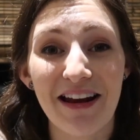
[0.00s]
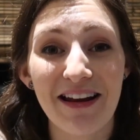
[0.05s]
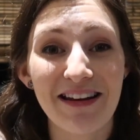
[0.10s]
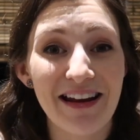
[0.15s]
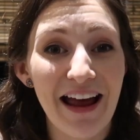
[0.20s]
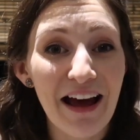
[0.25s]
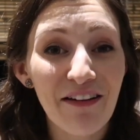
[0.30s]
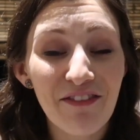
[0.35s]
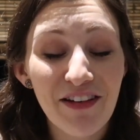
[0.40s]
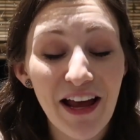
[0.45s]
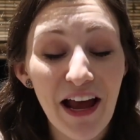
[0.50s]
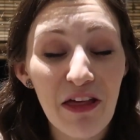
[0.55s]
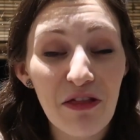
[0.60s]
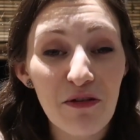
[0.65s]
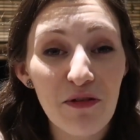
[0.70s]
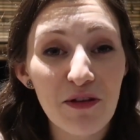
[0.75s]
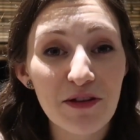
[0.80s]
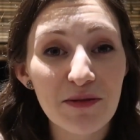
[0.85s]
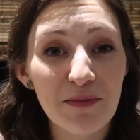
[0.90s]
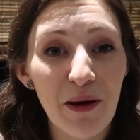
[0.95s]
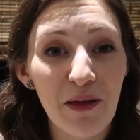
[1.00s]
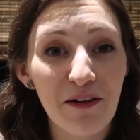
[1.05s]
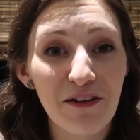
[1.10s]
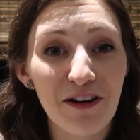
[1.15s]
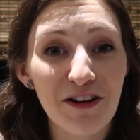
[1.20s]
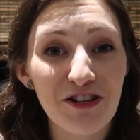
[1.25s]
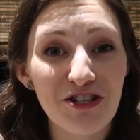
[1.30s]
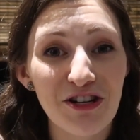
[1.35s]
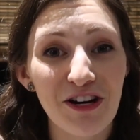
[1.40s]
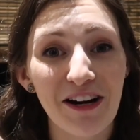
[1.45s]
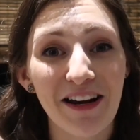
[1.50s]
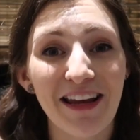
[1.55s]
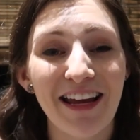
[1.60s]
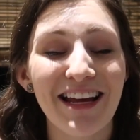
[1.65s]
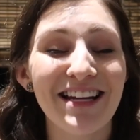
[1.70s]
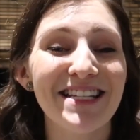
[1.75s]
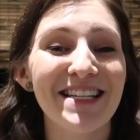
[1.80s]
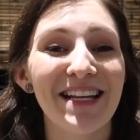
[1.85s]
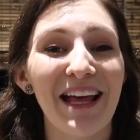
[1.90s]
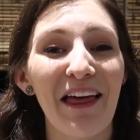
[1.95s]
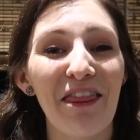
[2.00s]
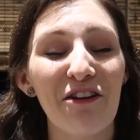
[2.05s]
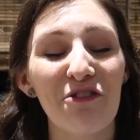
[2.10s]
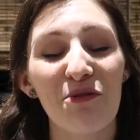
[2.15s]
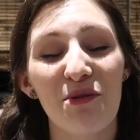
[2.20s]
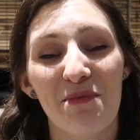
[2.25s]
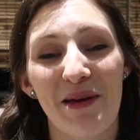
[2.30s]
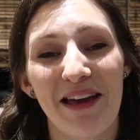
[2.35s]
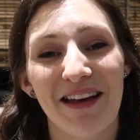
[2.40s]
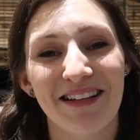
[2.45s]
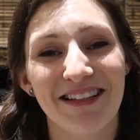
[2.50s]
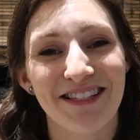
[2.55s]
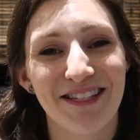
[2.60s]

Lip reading: navigate through this motherhood journey, and together we make it